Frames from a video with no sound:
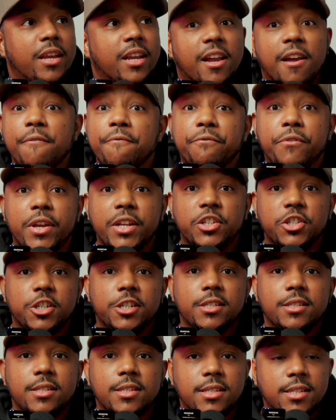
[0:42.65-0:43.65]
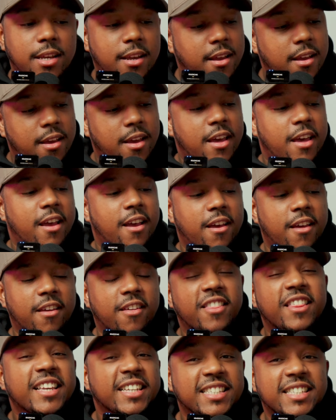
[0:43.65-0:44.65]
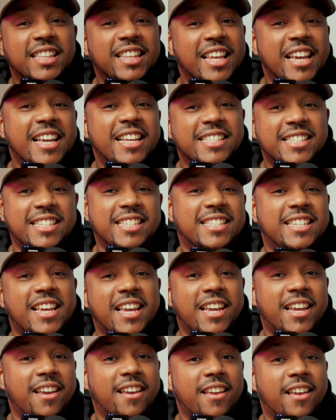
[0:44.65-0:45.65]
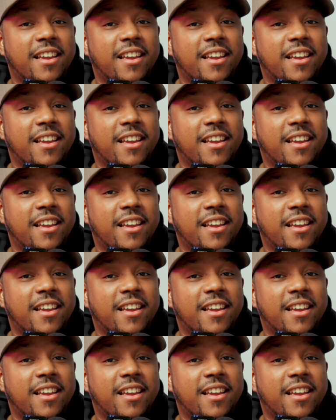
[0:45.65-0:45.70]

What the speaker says: conventions, this lens is it.